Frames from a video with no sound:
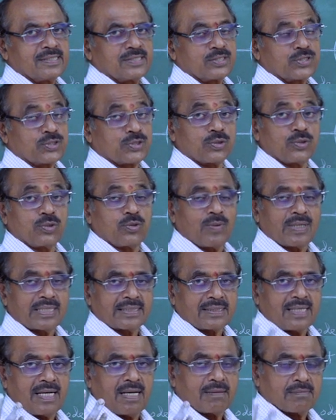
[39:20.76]
So
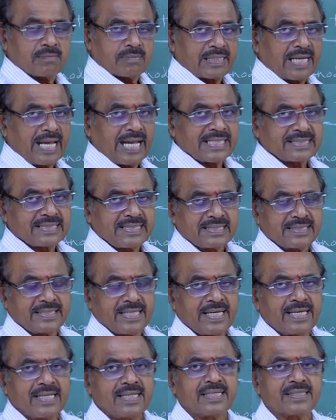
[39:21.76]
what the gas is
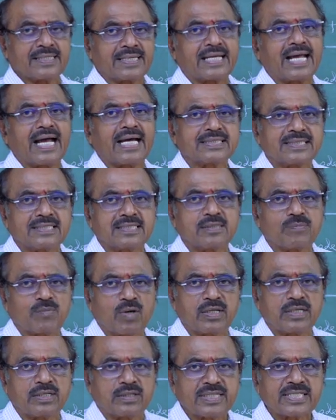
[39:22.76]
there? The gas is a
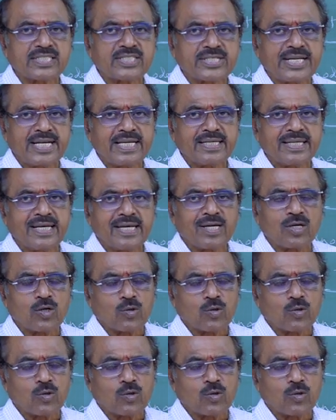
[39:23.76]
molecular state.